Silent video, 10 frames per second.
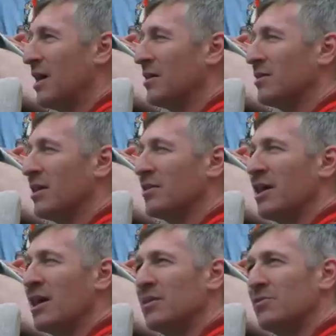and the
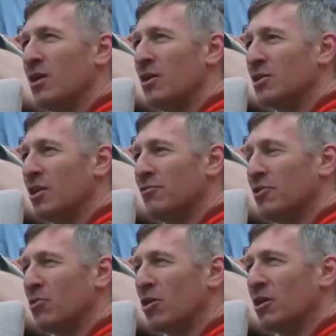head of the Hong Kong
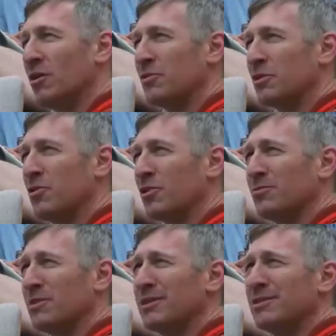Film Archive, they called
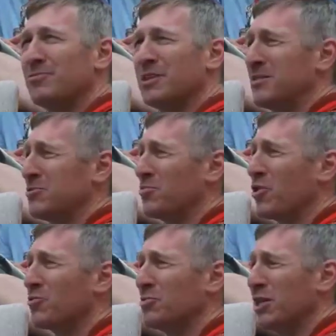him, his nickname is
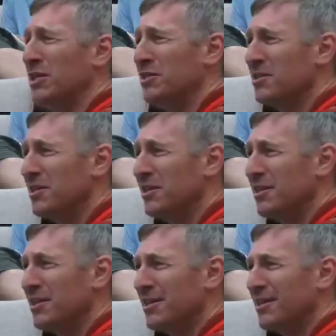Brother Blade,
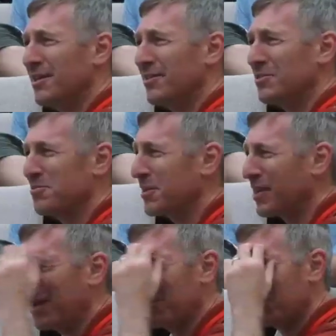or something like
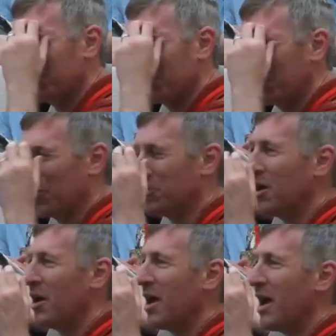that, weird.
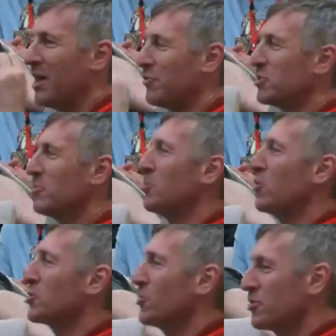Every time a
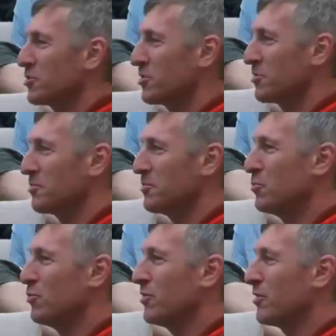martial arts
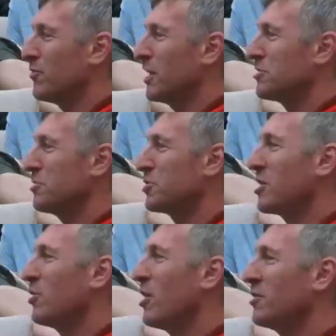a fight scene would
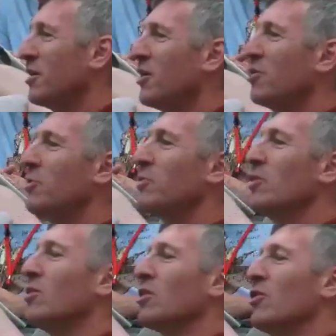come on, we would
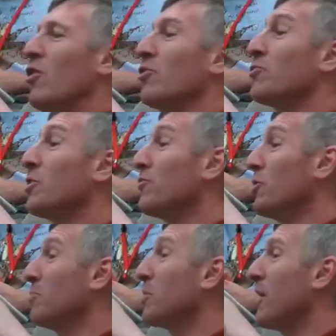all go, all the real
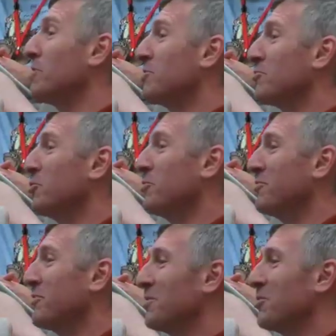film guys in the
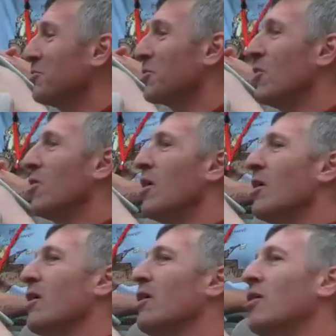room, we'd go,
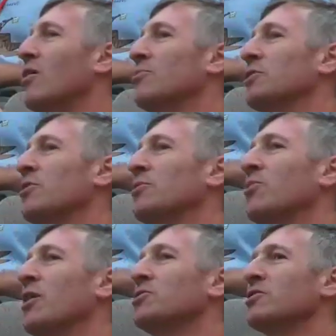oh, and we'd all be
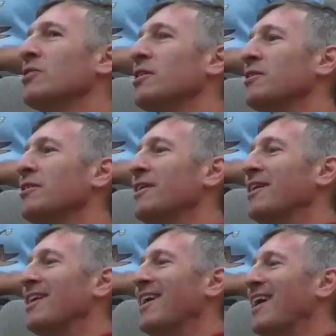watching that.
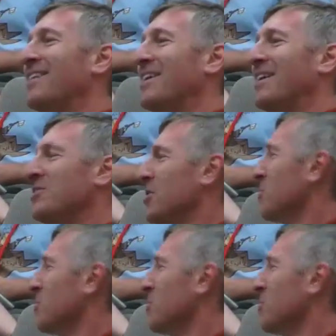And then the